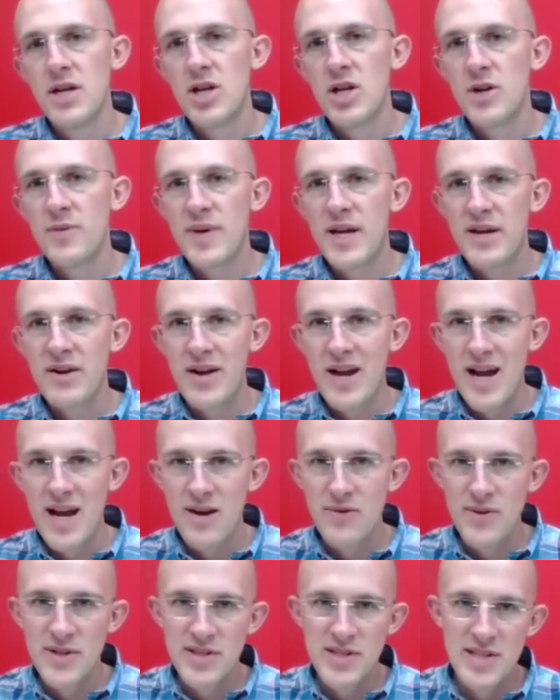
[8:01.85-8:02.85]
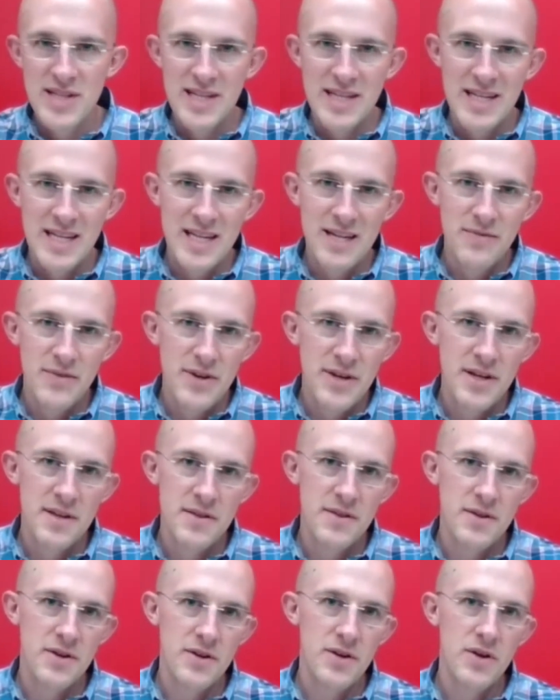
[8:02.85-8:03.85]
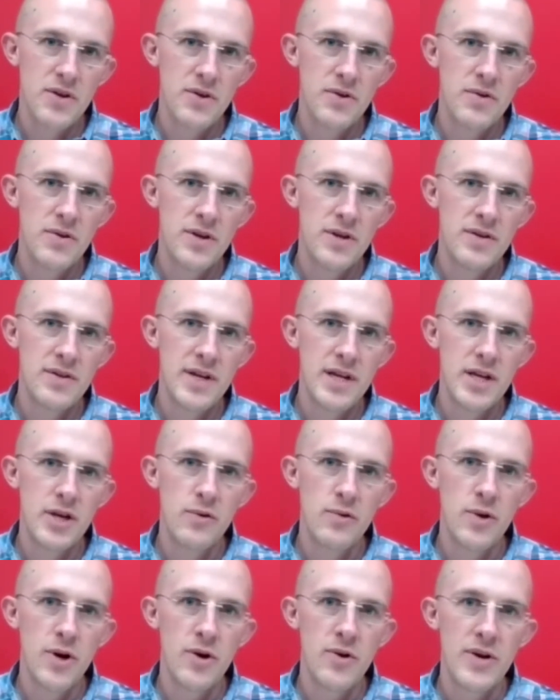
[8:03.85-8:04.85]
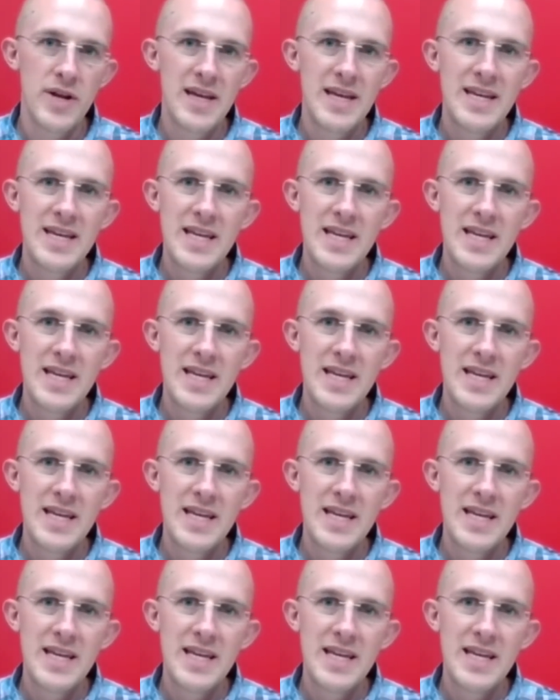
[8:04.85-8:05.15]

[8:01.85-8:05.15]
No matter how insignificant the code that you wrote,